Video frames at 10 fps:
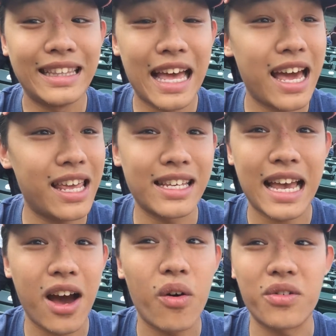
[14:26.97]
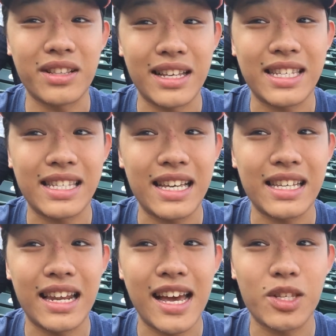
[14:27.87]
that is how this
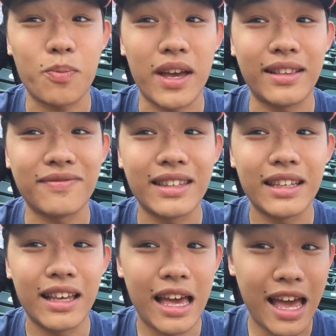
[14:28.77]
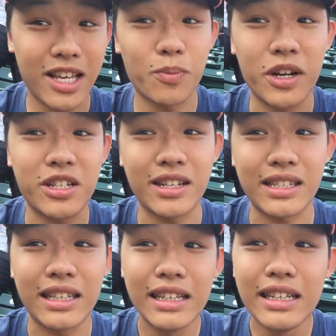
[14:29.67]
season has been. As much
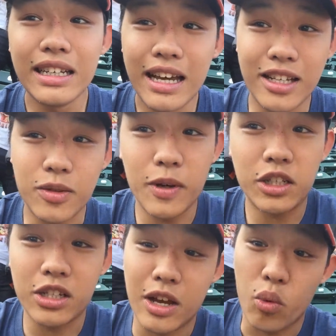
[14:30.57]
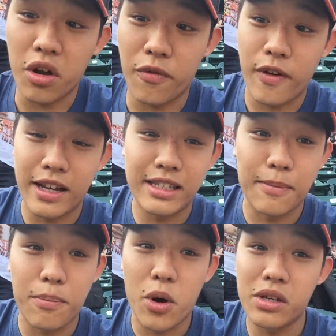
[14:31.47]
as I want to find
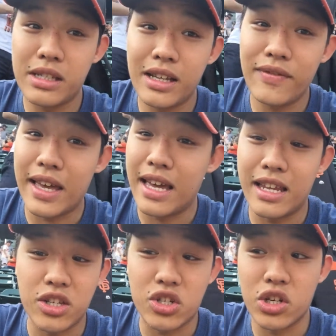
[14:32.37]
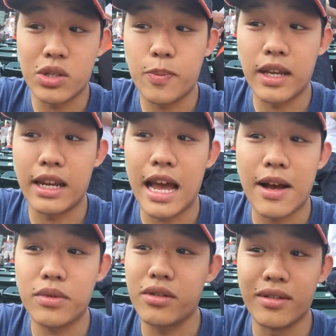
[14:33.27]
some positive, it has just been an
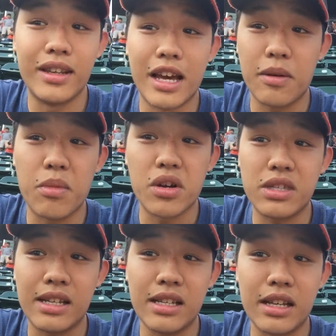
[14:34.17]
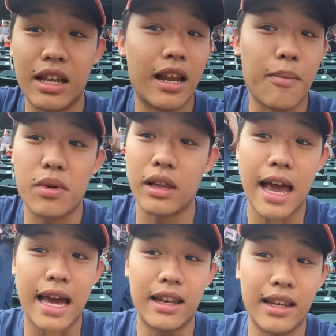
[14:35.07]
absolute nightmare season, and I'm
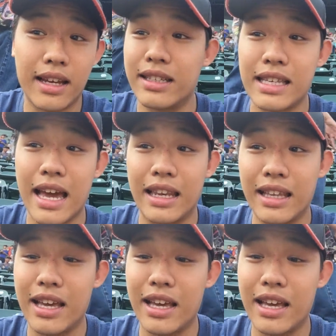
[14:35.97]
glad, like I said,